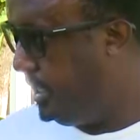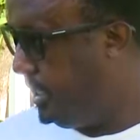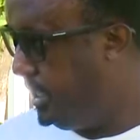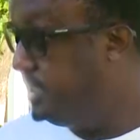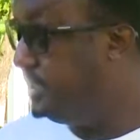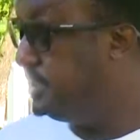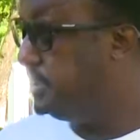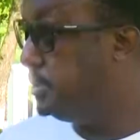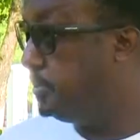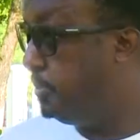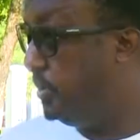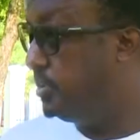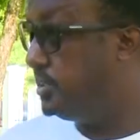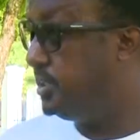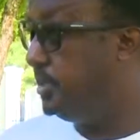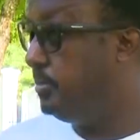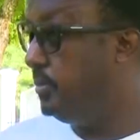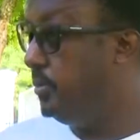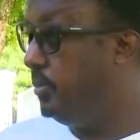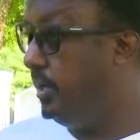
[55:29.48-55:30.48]
It is
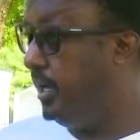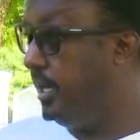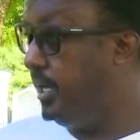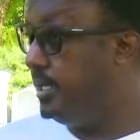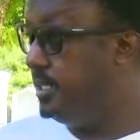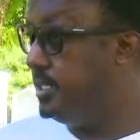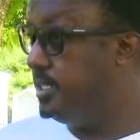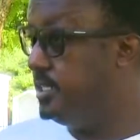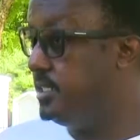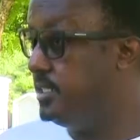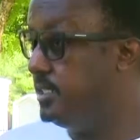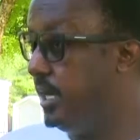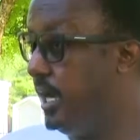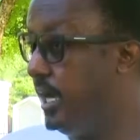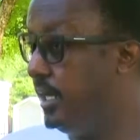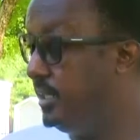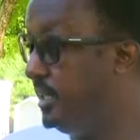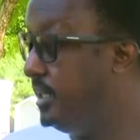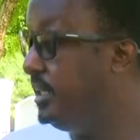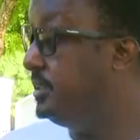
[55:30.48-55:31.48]
possible, and
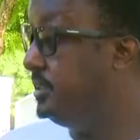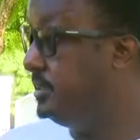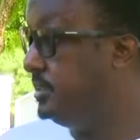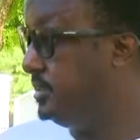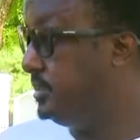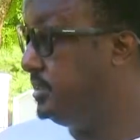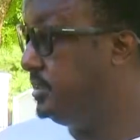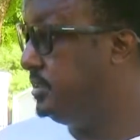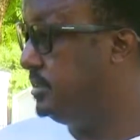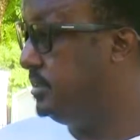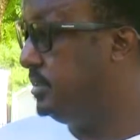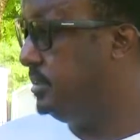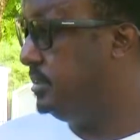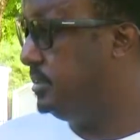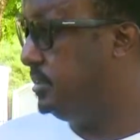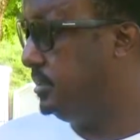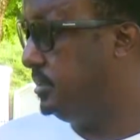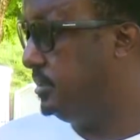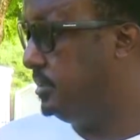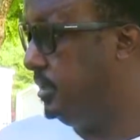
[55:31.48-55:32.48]
I think it is it
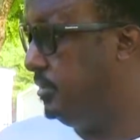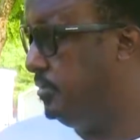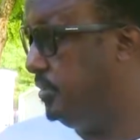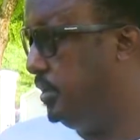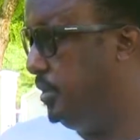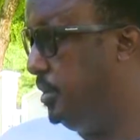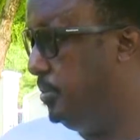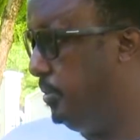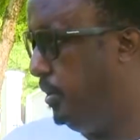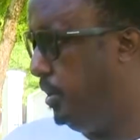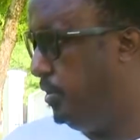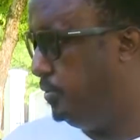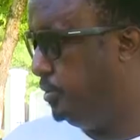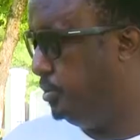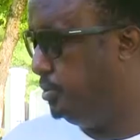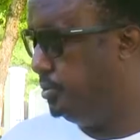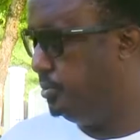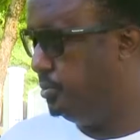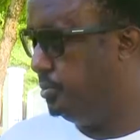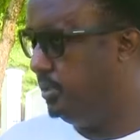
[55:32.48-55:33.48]
is a very
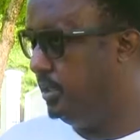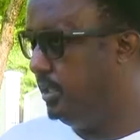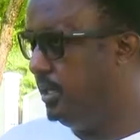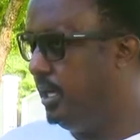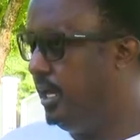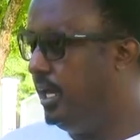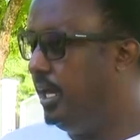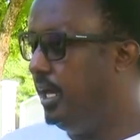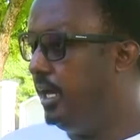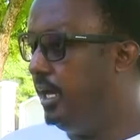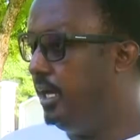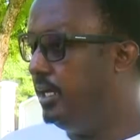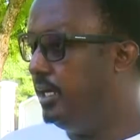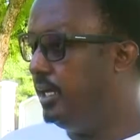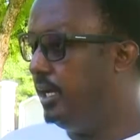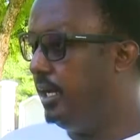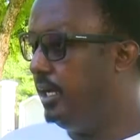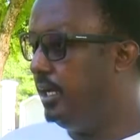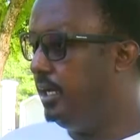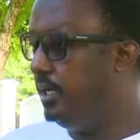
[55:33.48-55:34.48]
powerful tool and
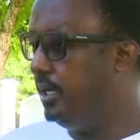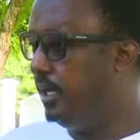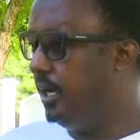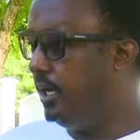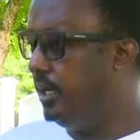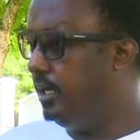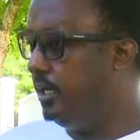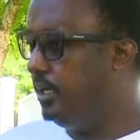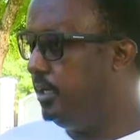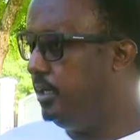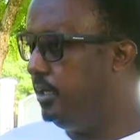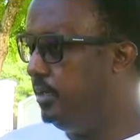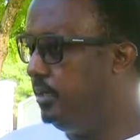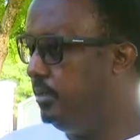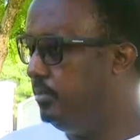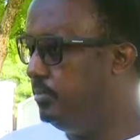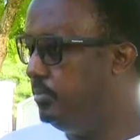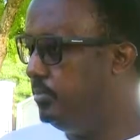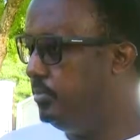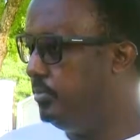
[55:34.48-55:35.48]
I,
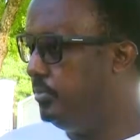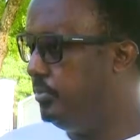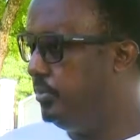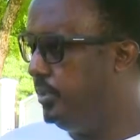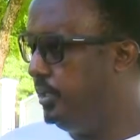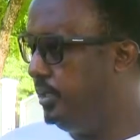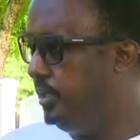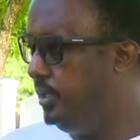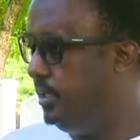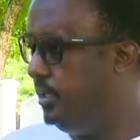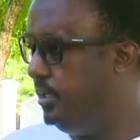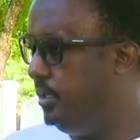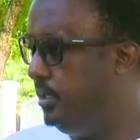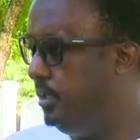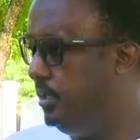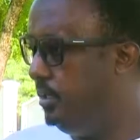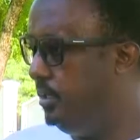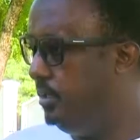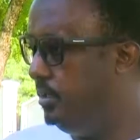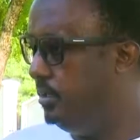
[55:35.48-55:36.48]
I
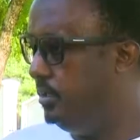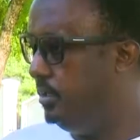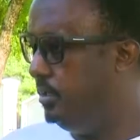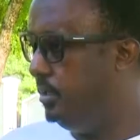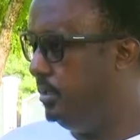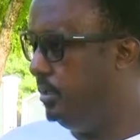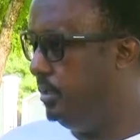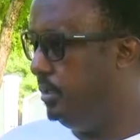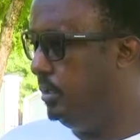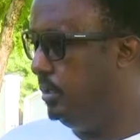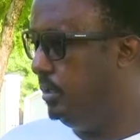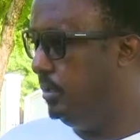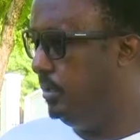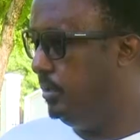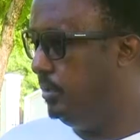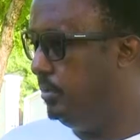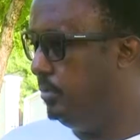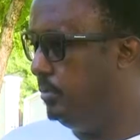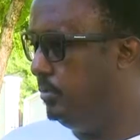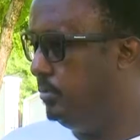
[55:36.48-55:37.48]
really
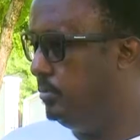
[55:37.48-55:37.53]
uh,